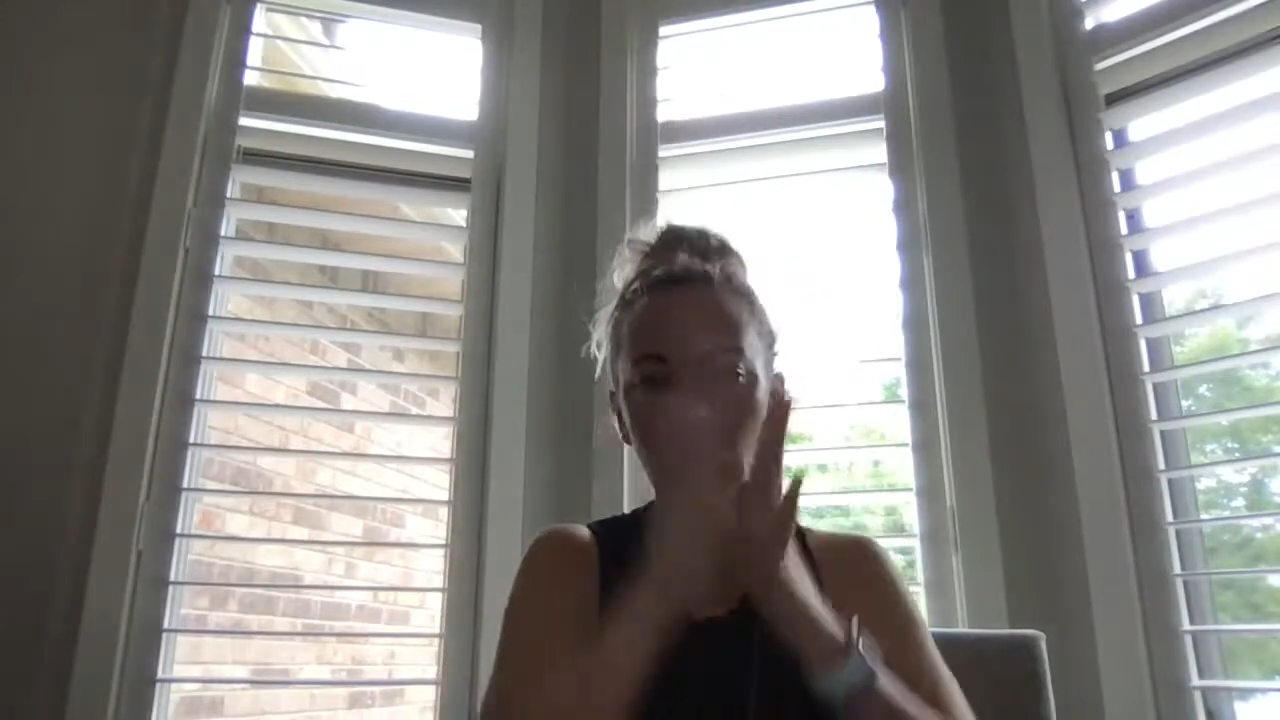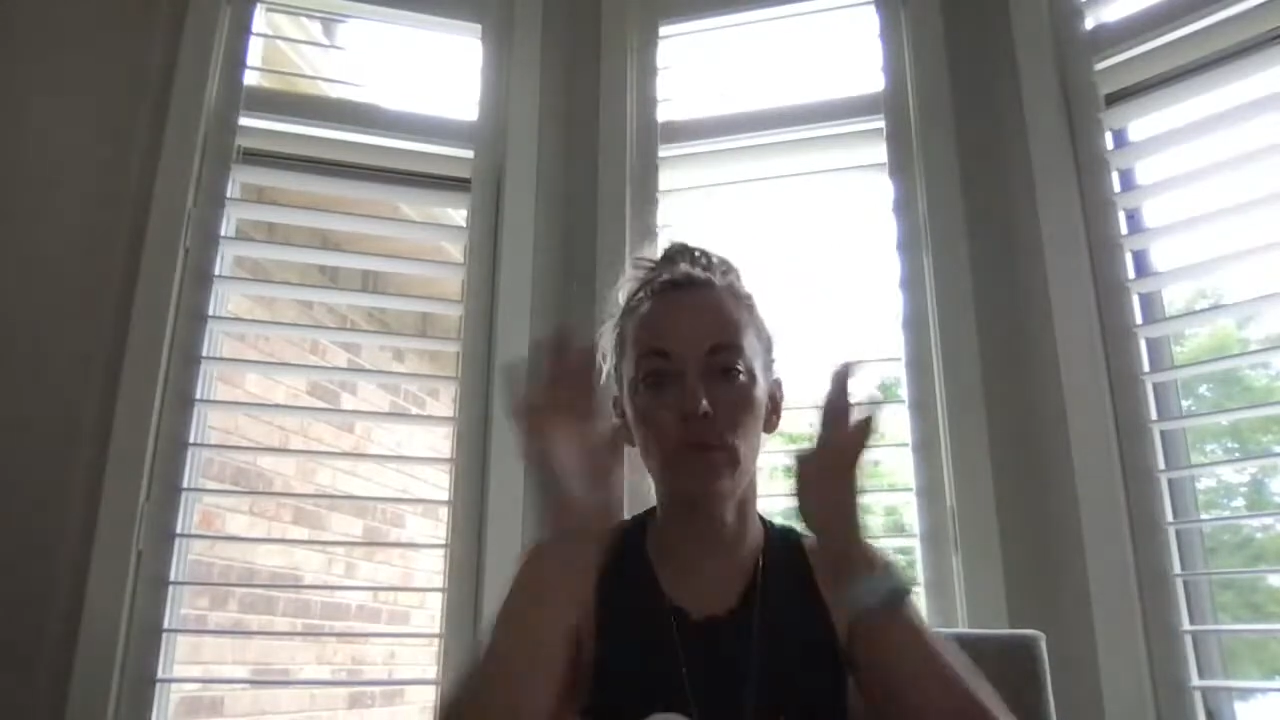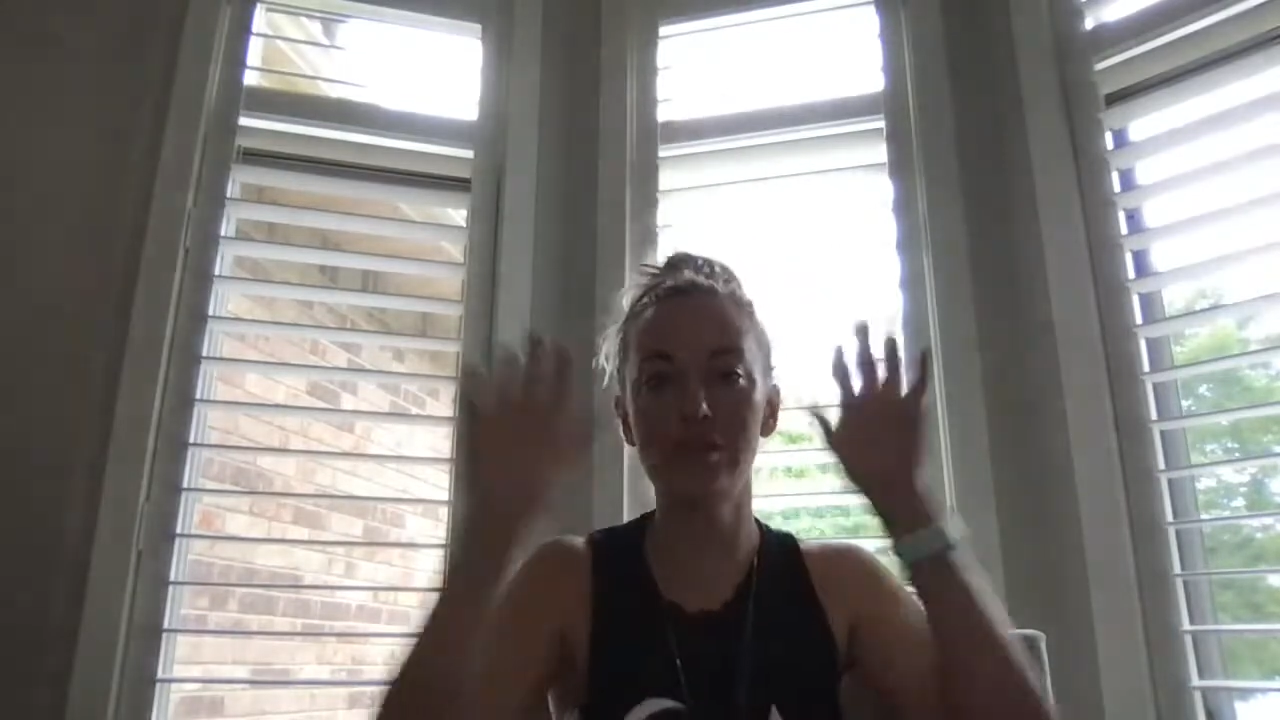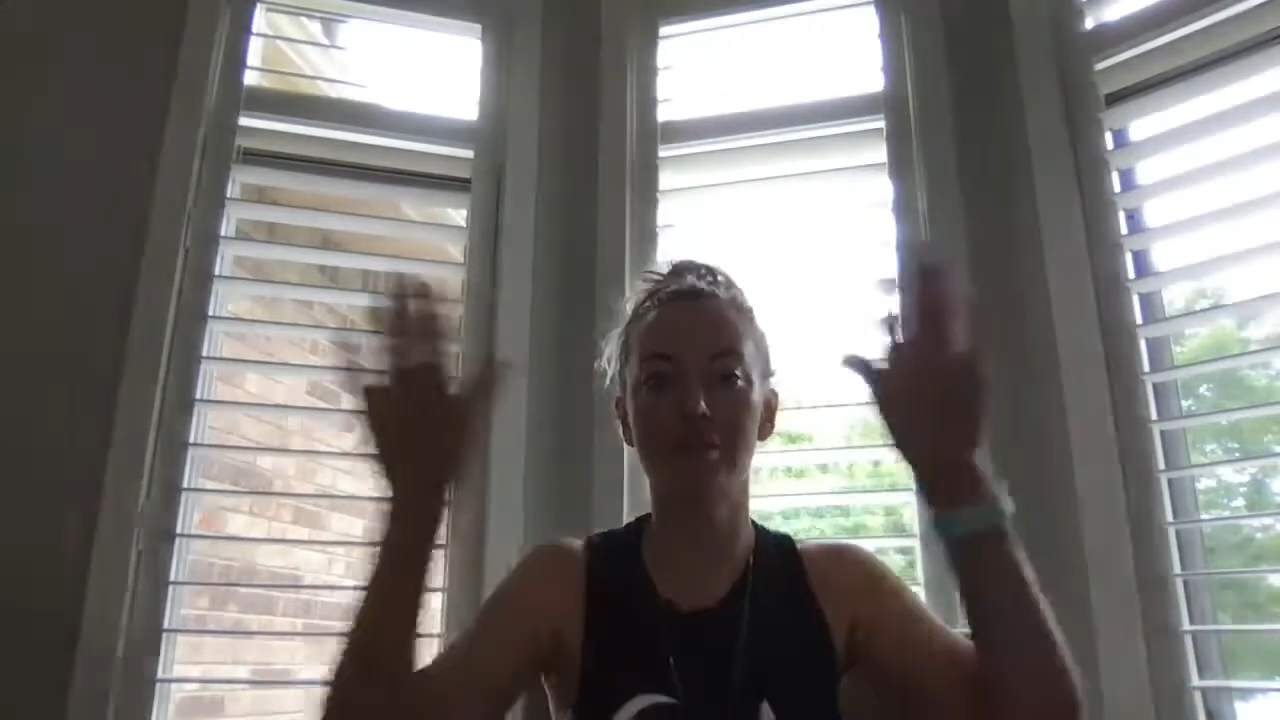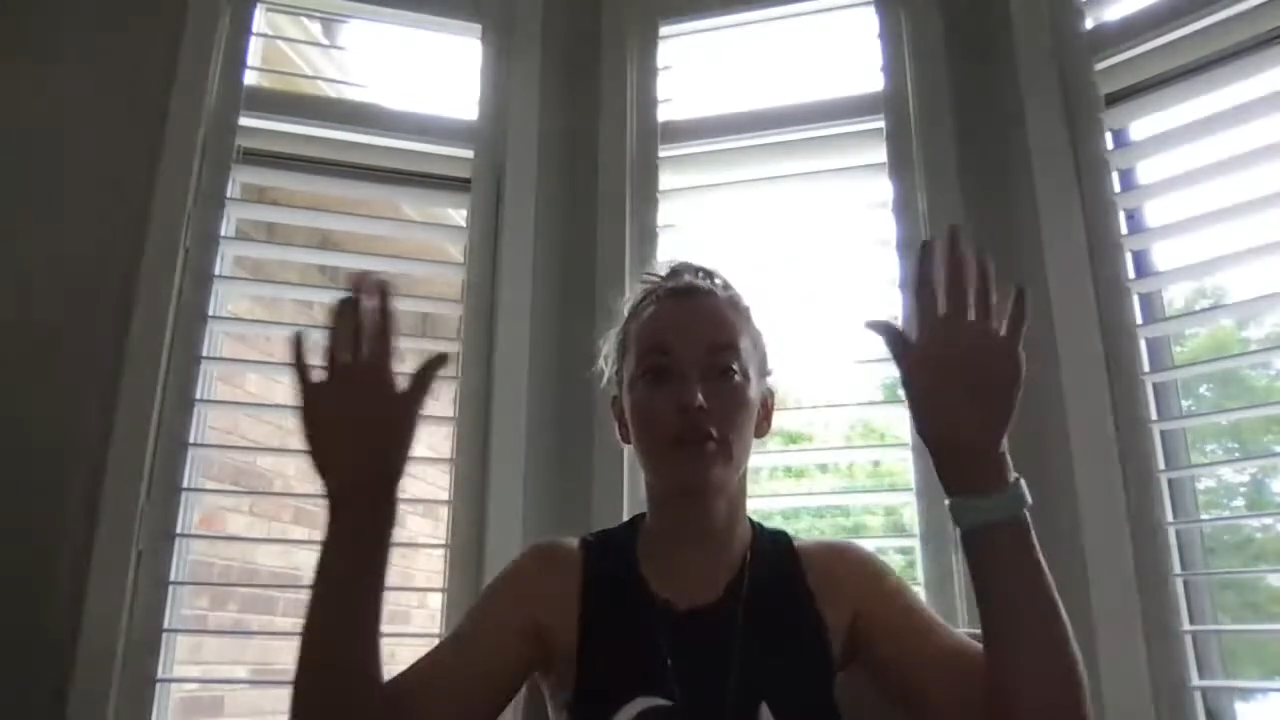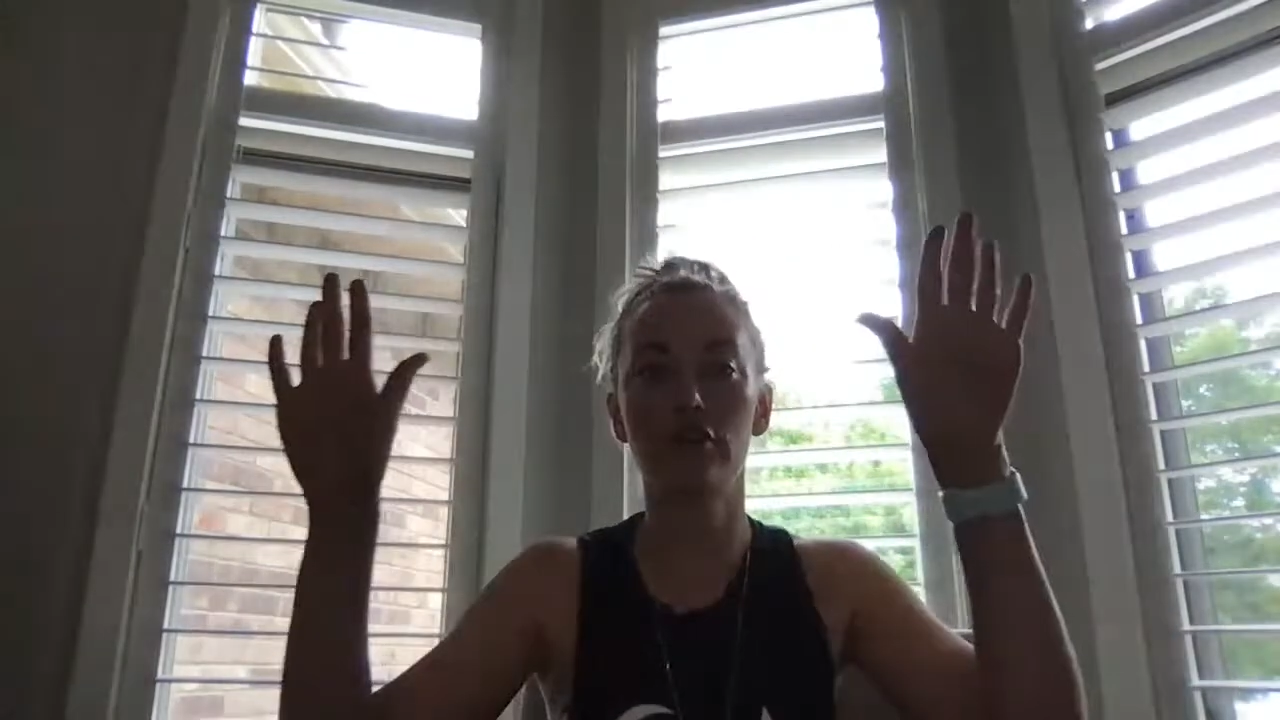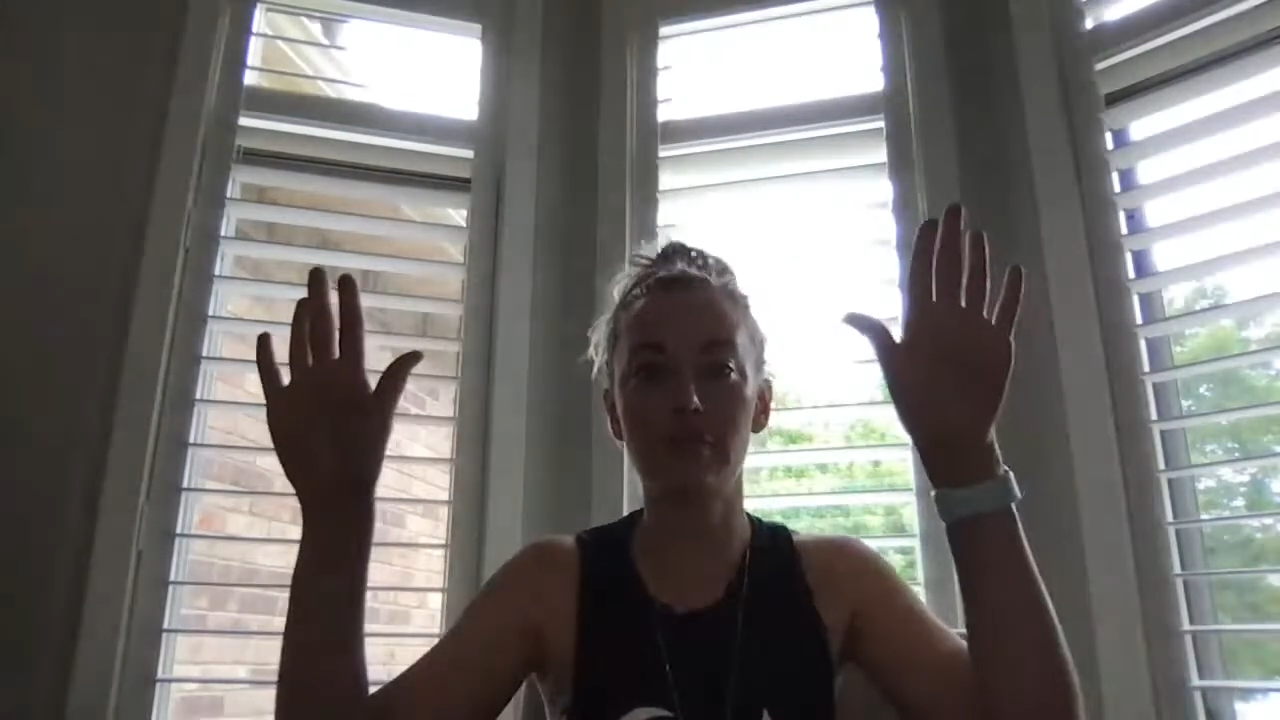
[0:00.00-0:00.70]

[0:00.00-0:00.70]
What's the third